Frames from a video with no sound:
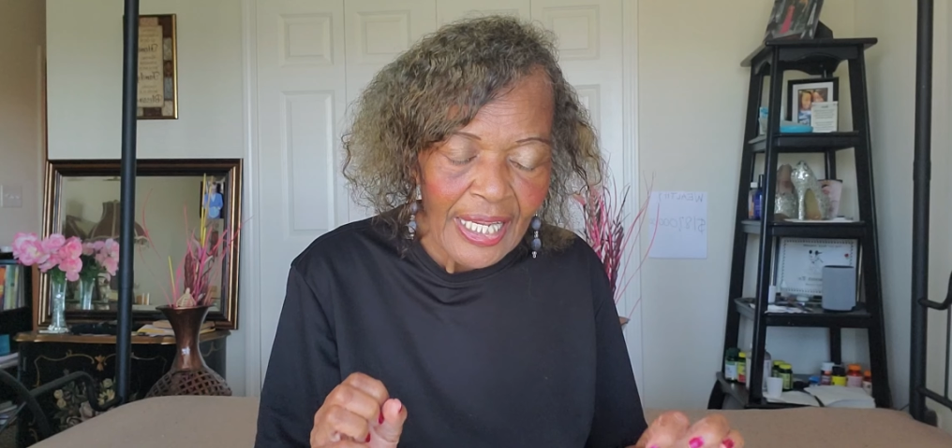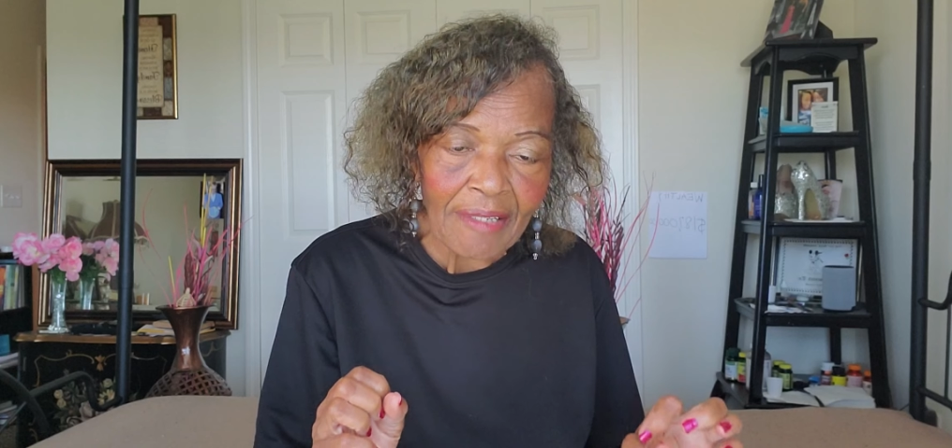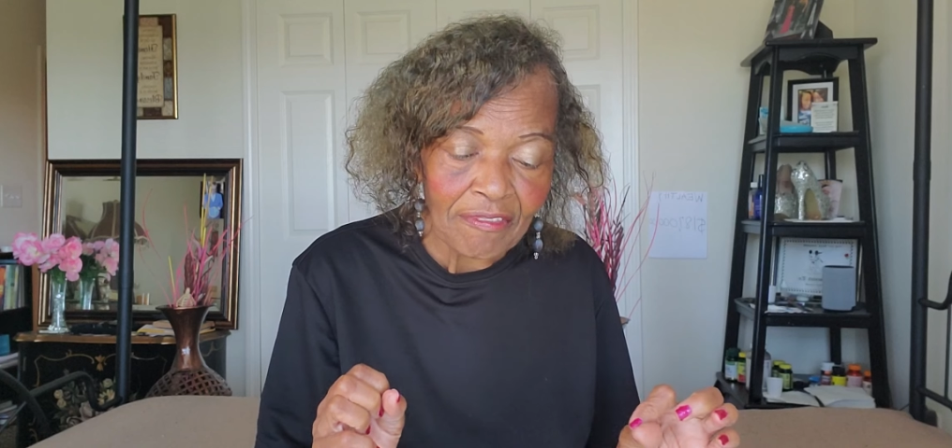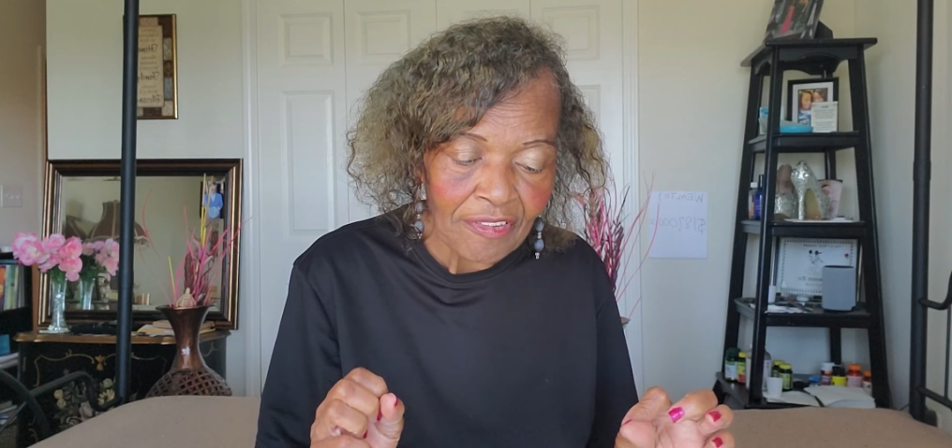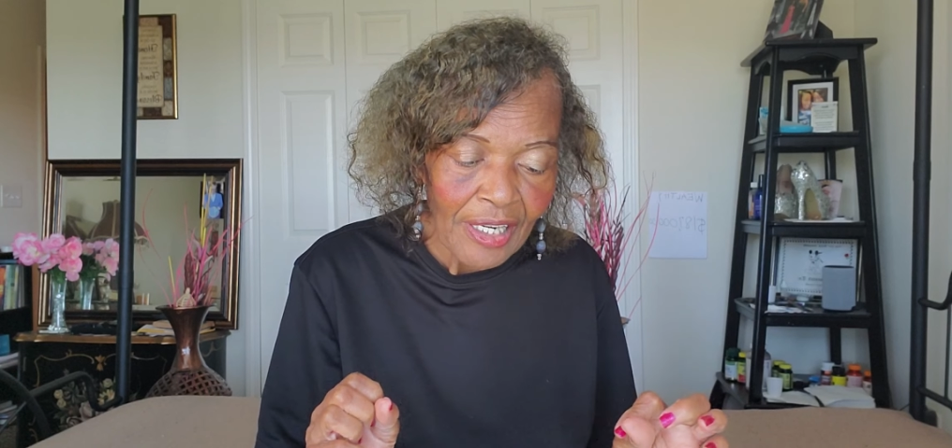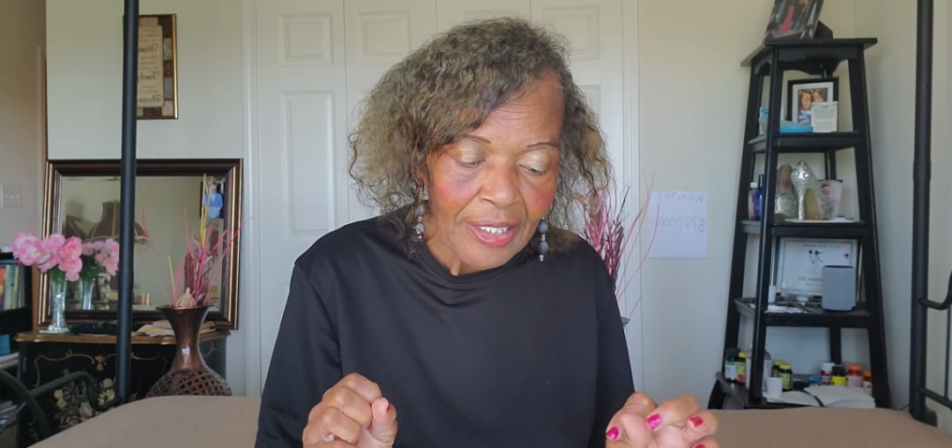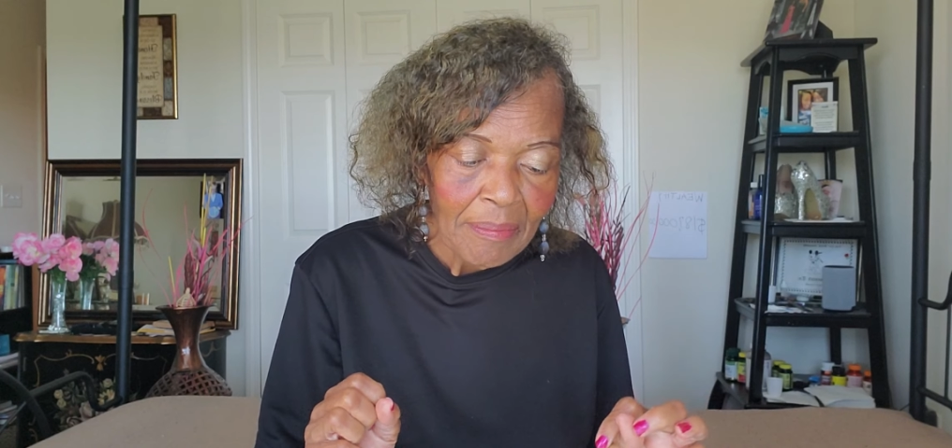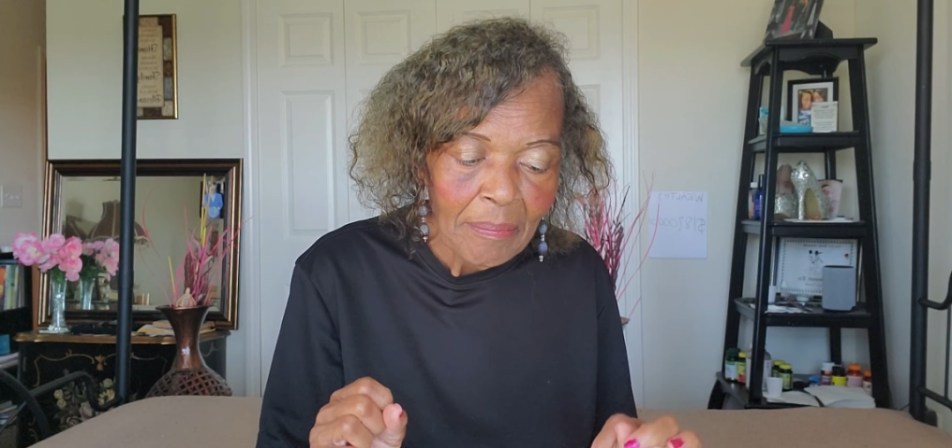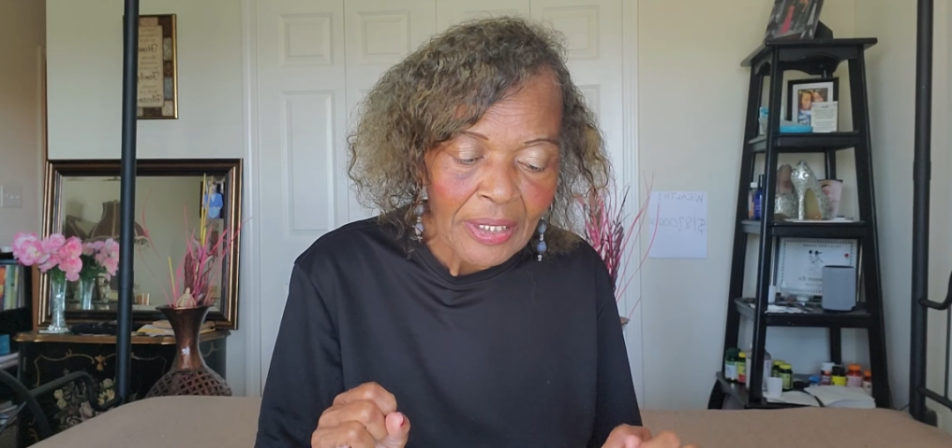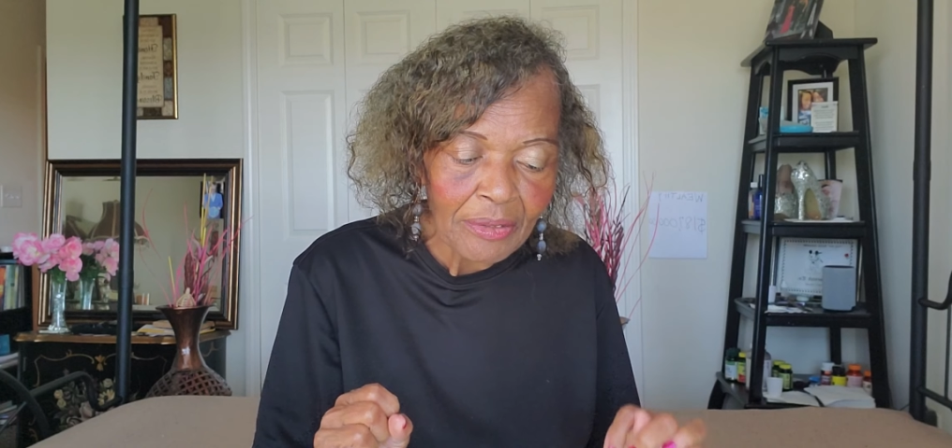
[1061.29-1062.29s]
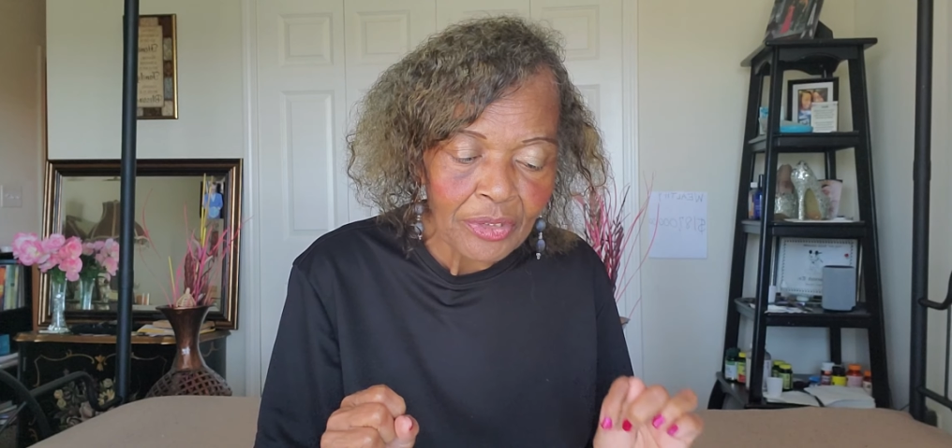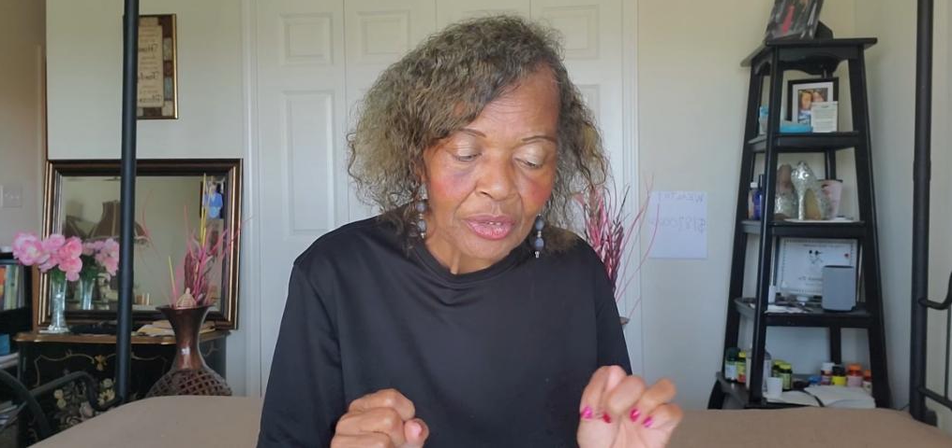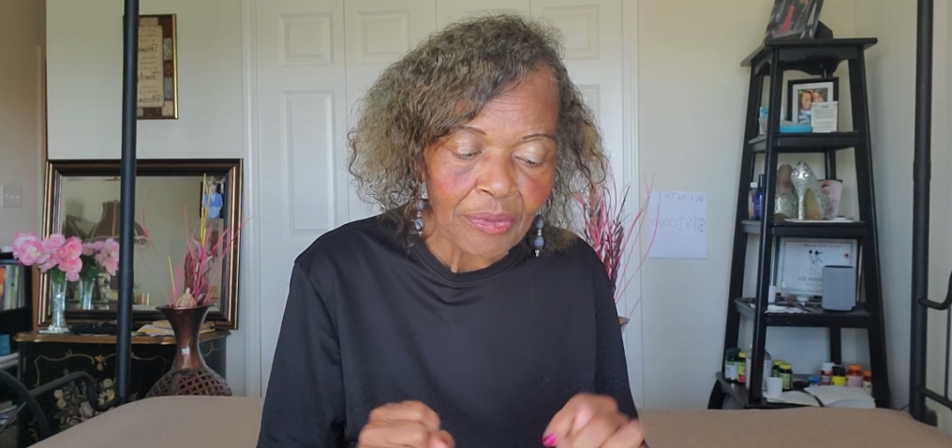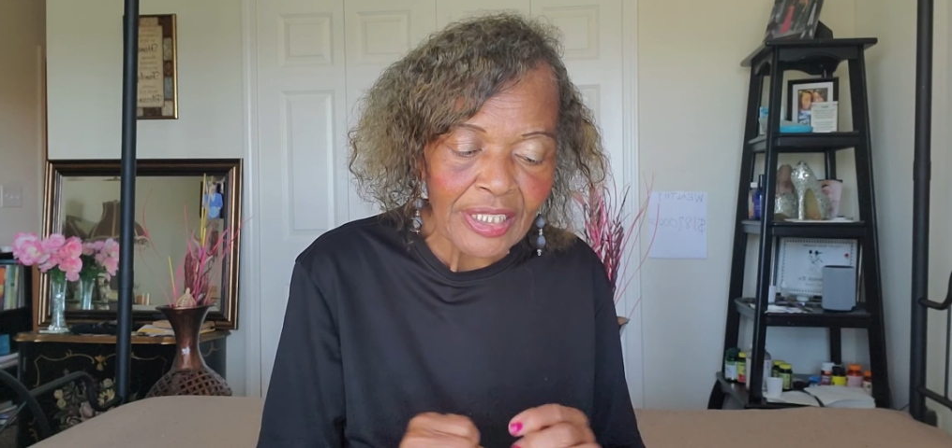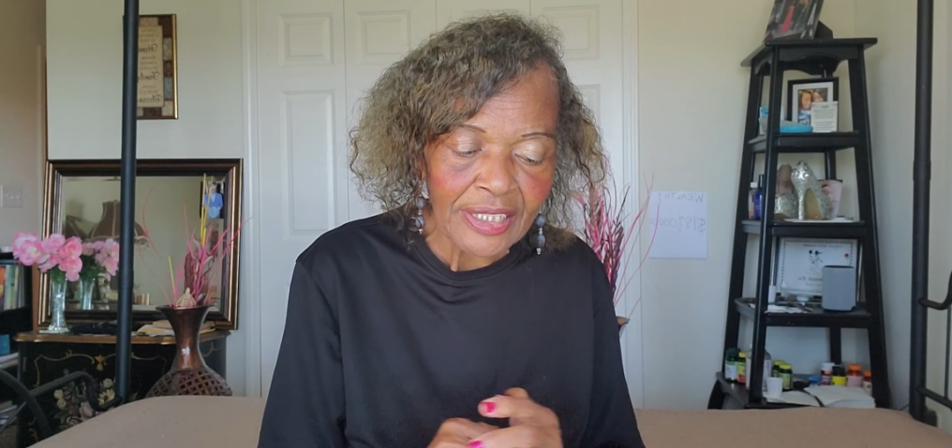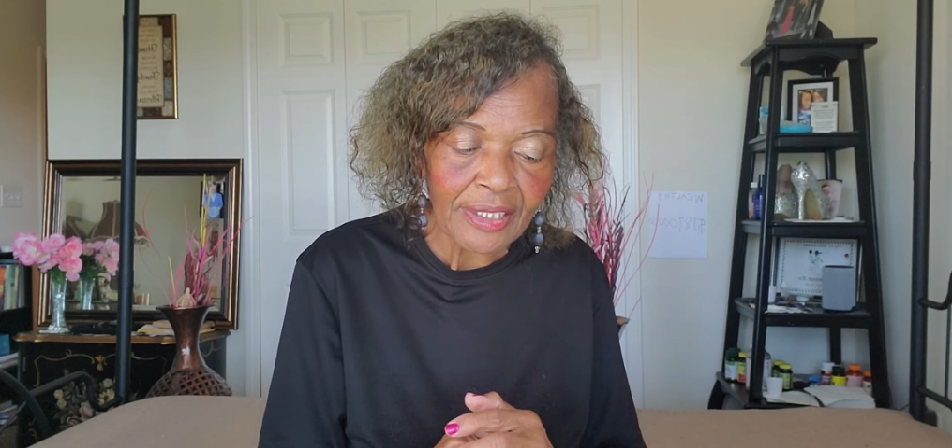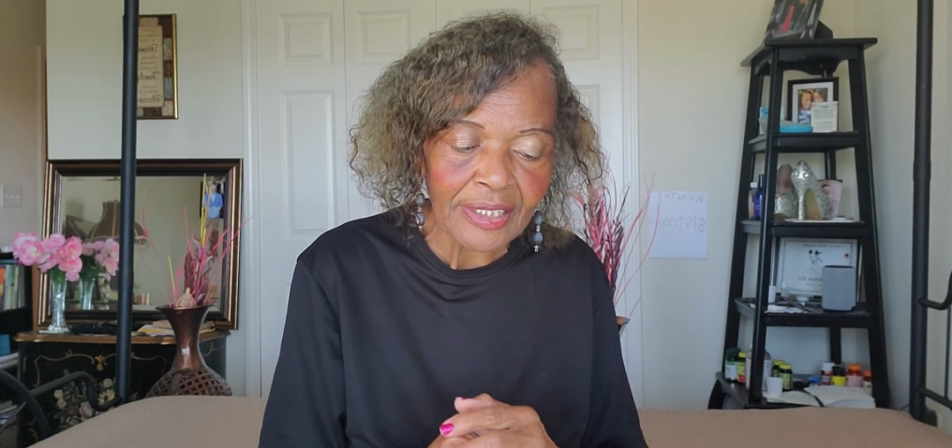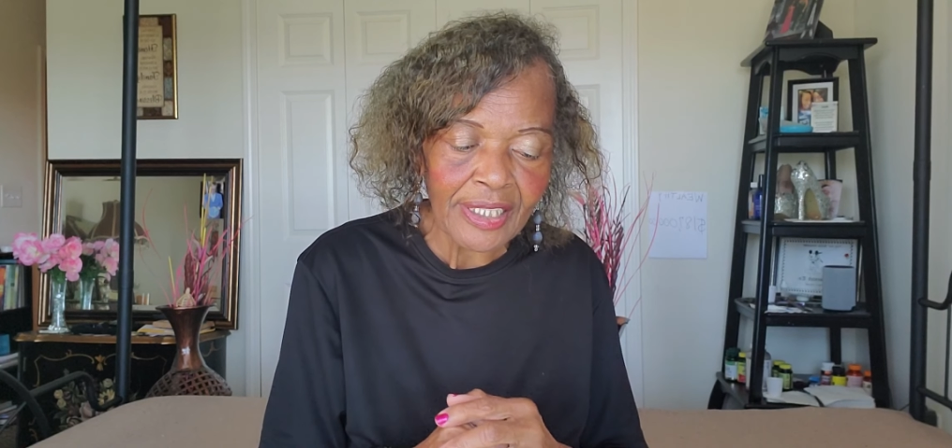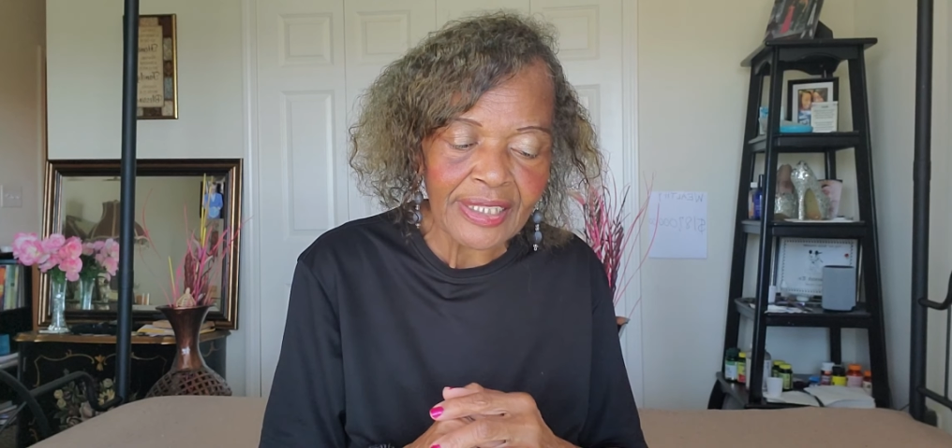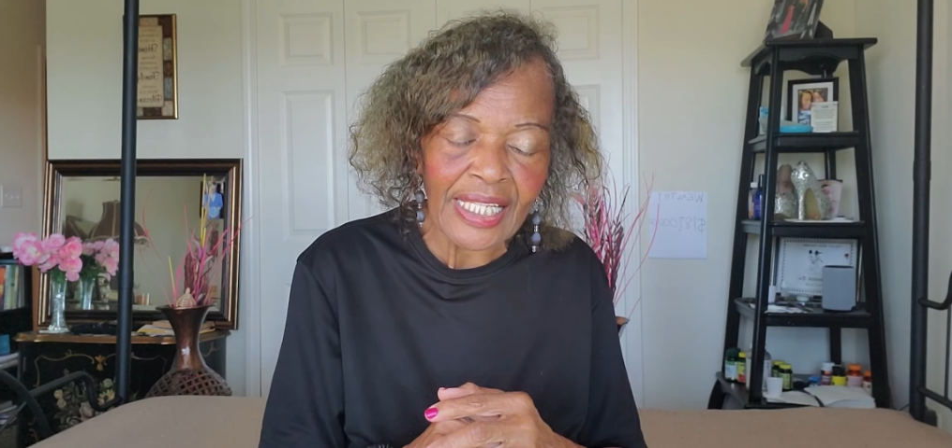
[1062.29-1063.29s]
environmental stress
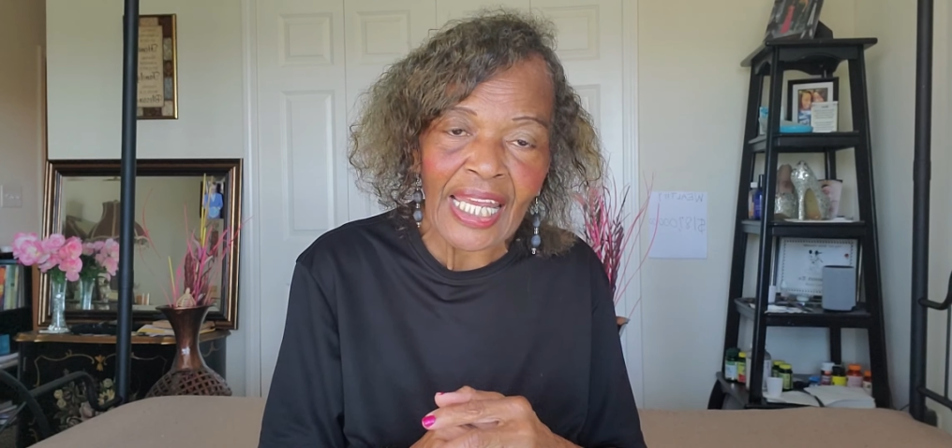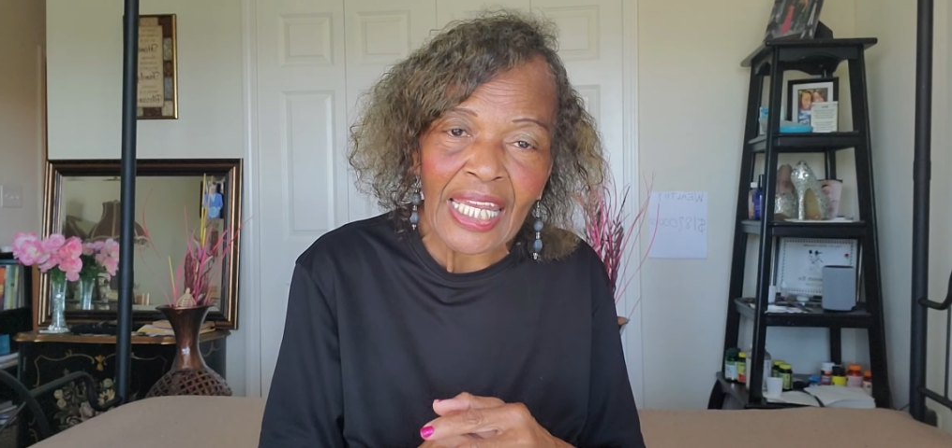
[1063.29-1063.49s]
such as